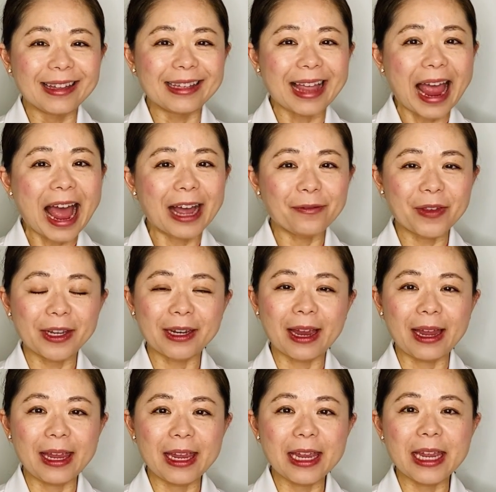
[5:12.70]
having
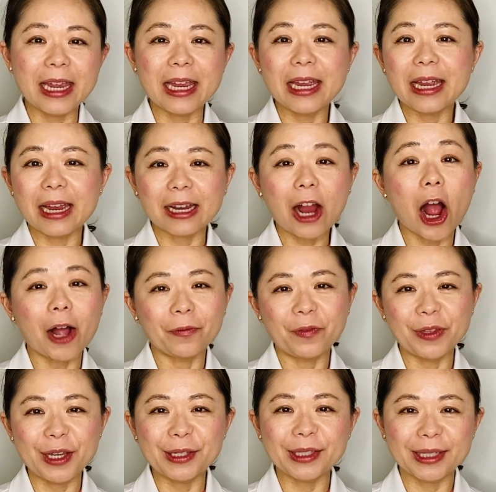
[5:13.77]
a
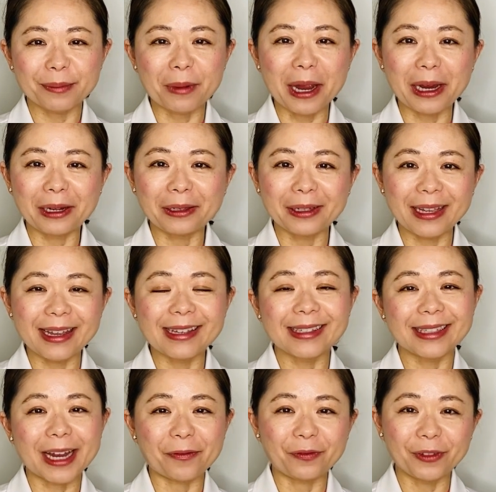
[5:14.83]
confident smile is
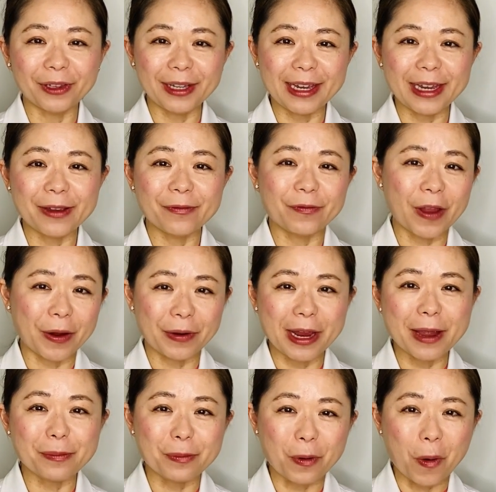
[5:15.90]
definitely very
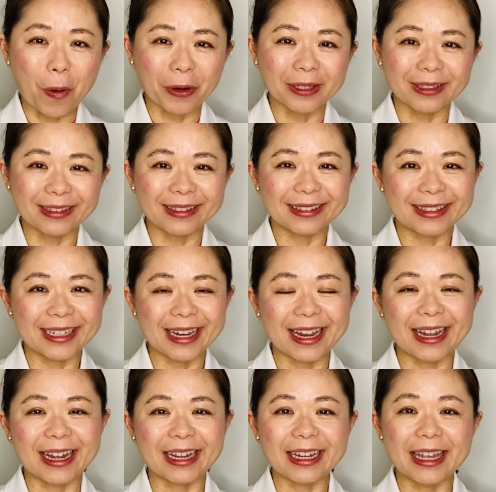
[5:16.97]
important
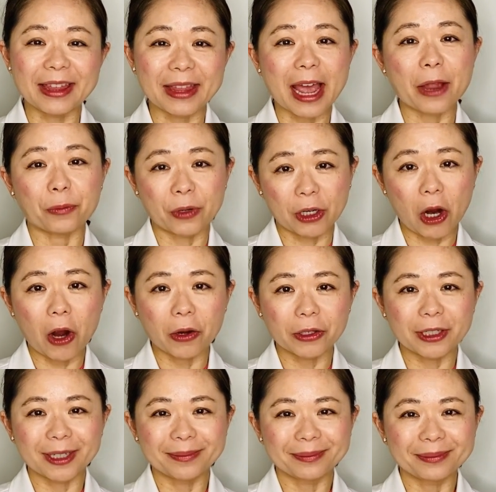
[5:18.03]
in that regard.